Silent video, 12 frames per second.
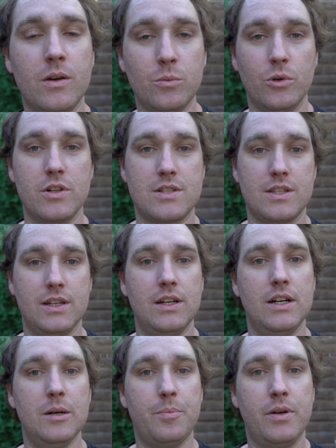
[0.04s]
What's
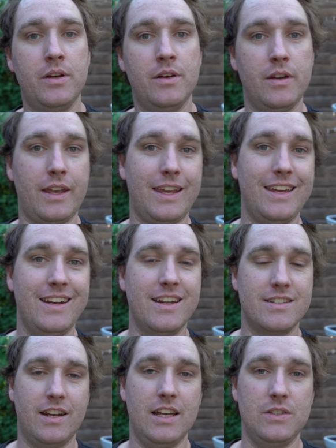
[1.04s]
up? In
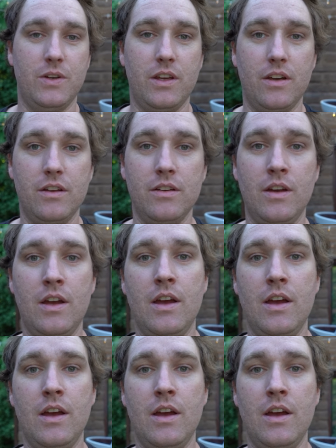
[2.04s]
today's video,